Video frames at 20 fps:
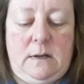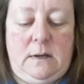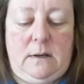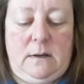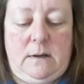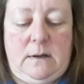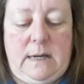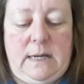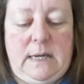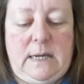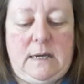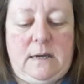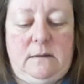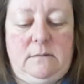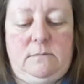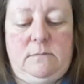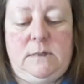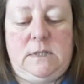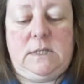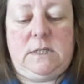like
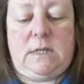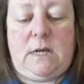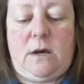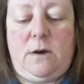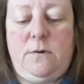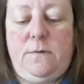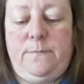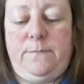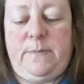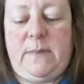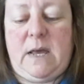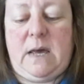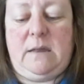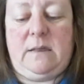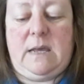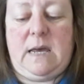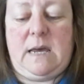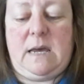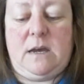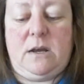so,
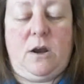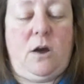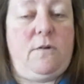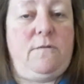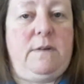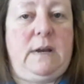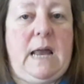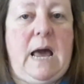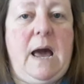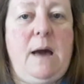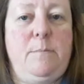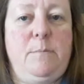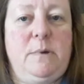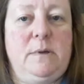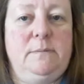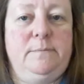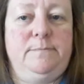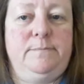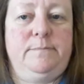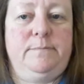and they can overlap.
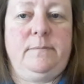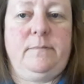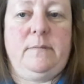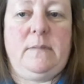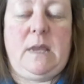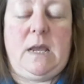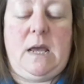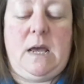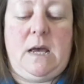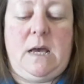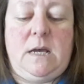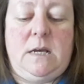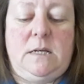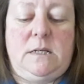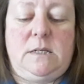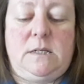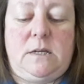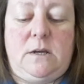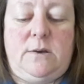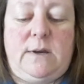
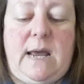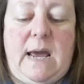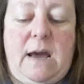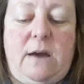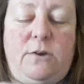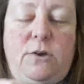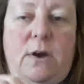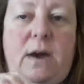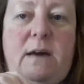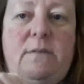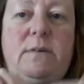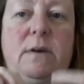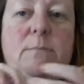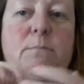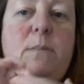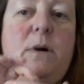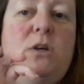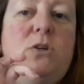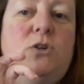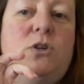So now you have a
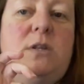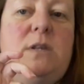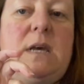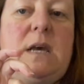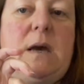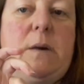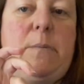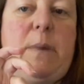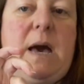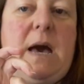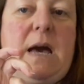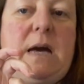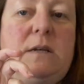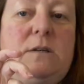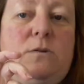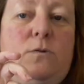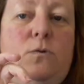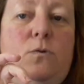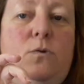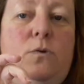much thicker
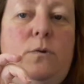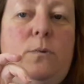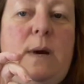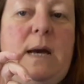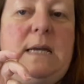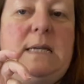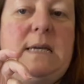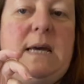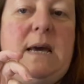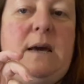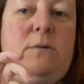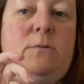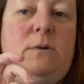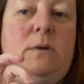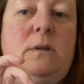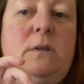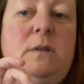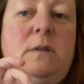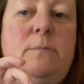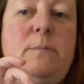pad all the way down
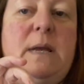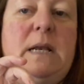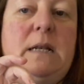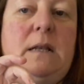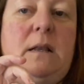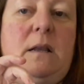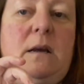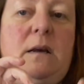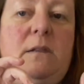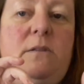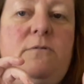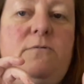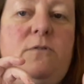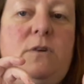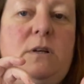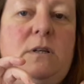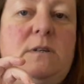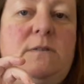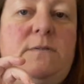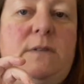the middle and the
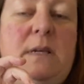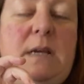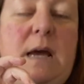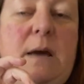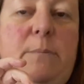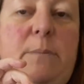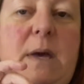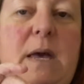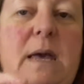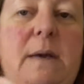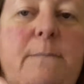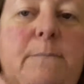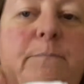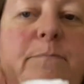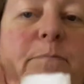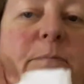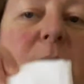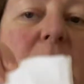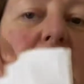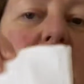front of the nappy.
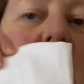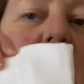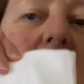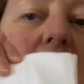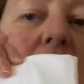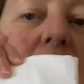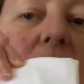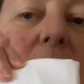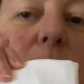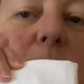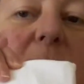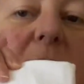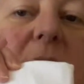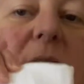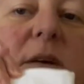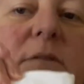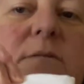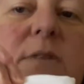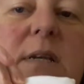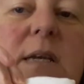The
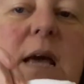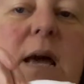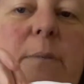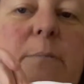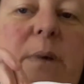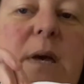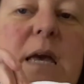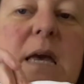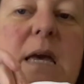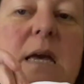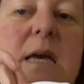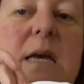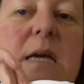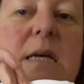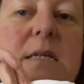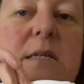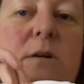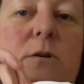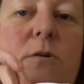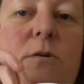back of the nappy
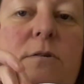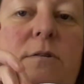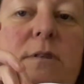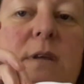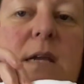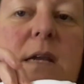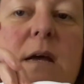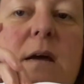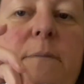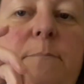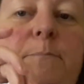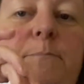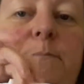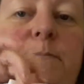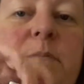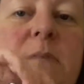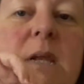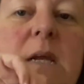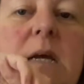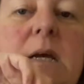is a lot thinner.
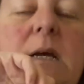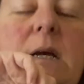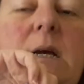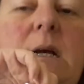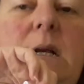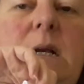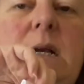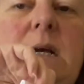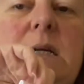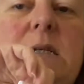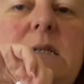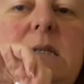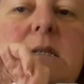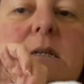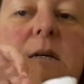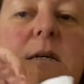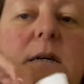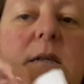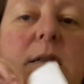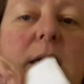Let's
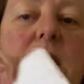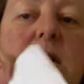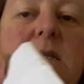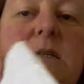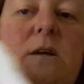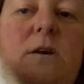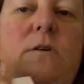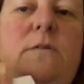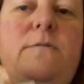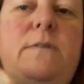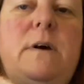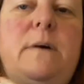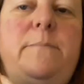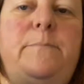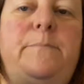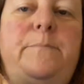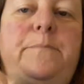turn that over,